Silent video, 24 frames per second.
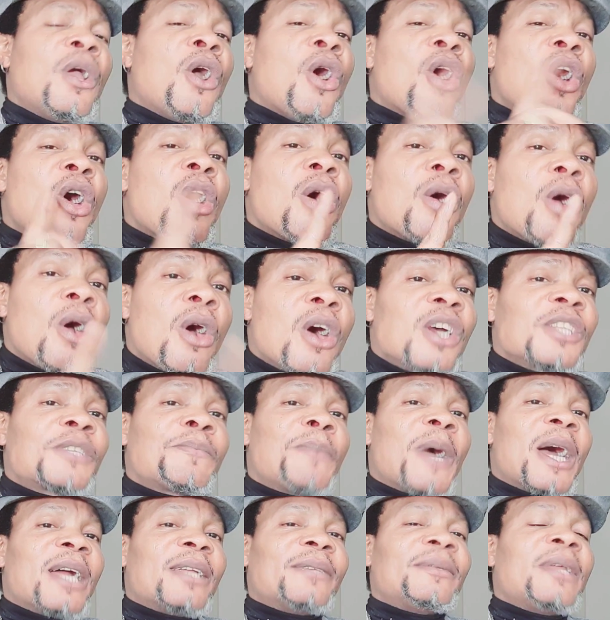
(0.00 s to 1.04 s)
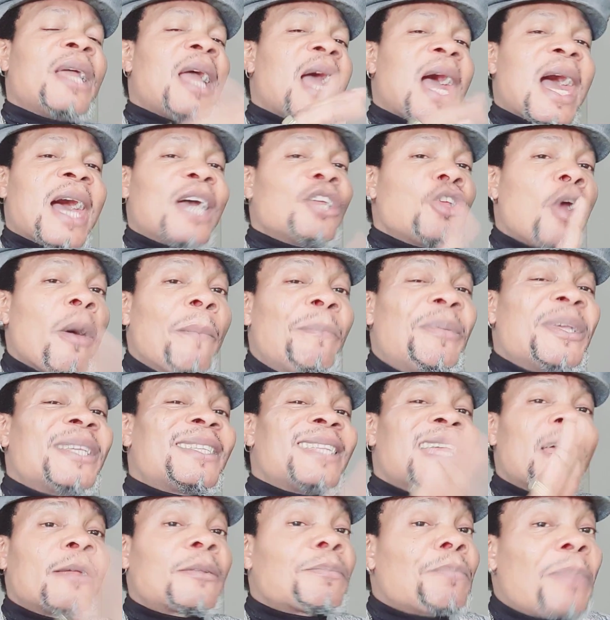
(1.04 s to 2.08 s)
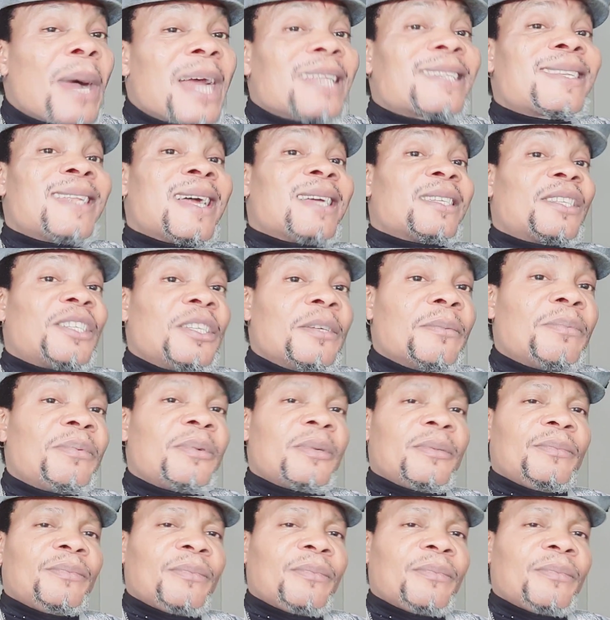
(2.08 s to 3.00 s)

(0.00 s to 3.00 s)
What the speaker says: husband, and your business partnership.